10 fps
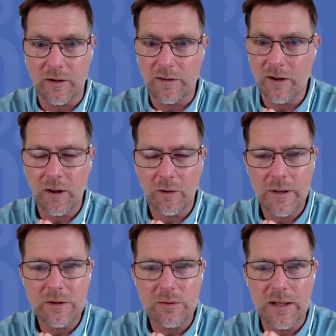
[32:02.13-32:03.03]
to
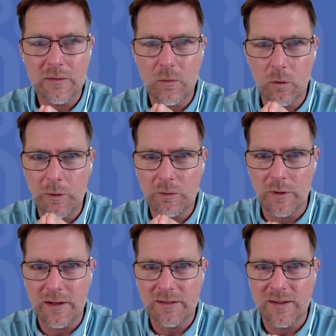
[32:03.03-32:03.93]
tolerate, transform, and
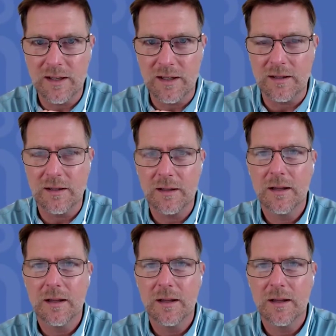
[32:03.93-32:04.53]
transcend.